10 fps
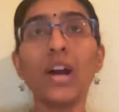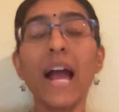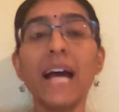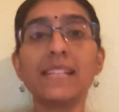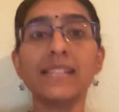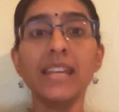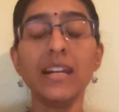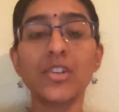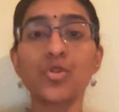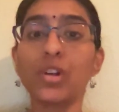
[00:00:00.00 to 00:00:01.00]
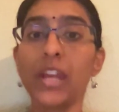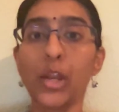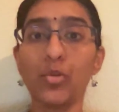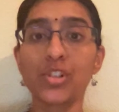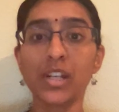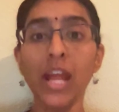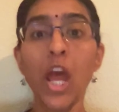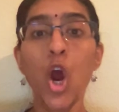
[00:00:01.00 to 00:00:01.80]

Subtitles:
has the sugarcane ocean.